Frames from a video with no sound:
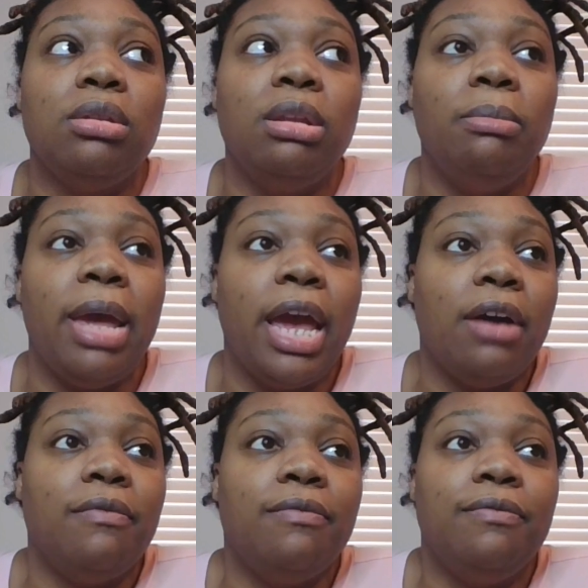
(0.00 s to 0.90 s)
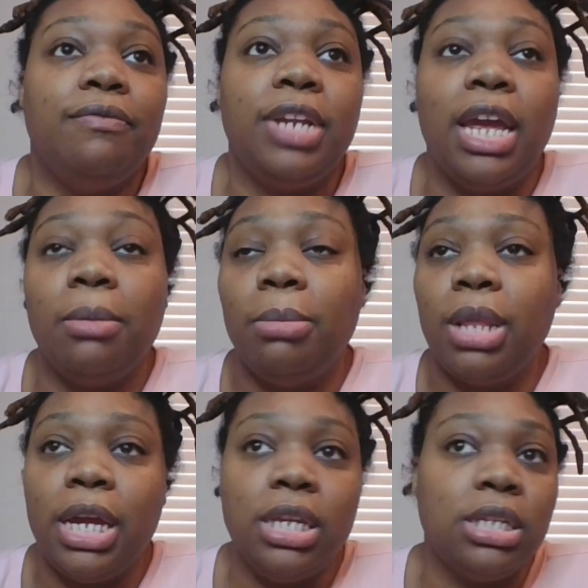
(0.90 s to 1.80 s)
may have taken
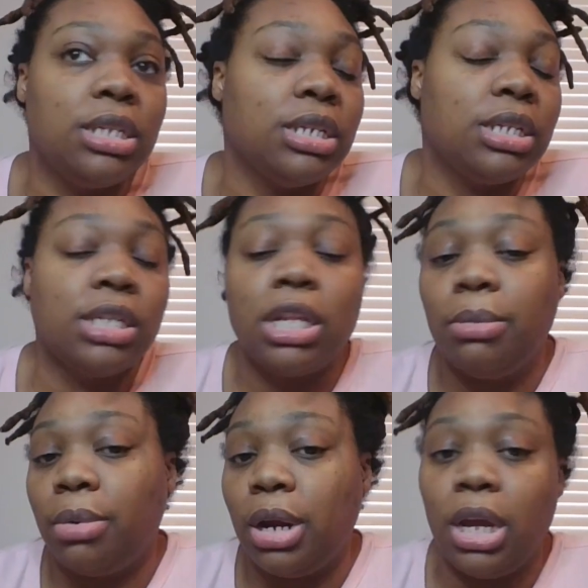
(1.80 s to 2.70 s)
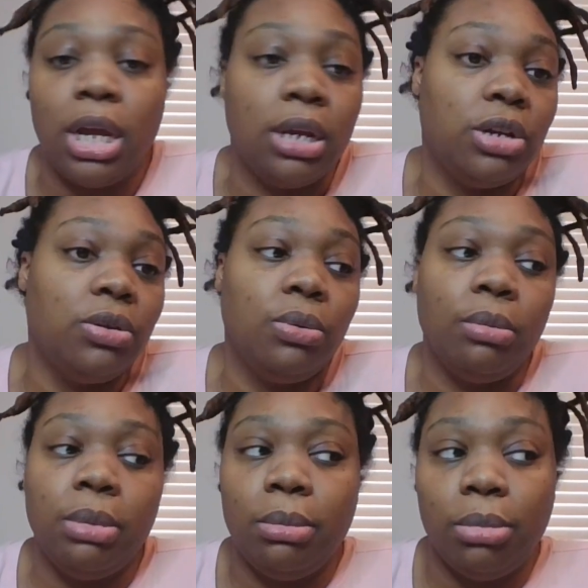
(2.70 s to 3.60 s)
place to celebrate and to
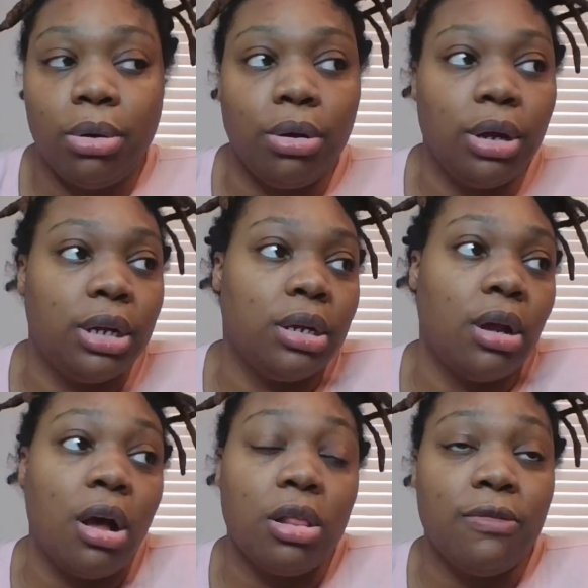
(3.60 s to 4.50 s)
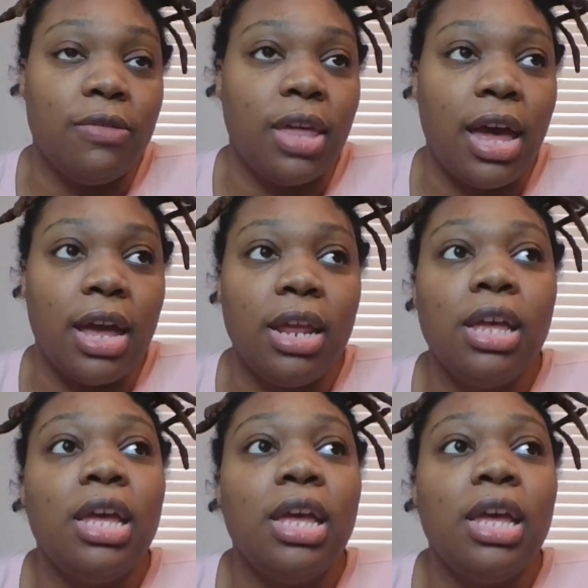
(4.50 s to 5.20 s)
remember and all of that,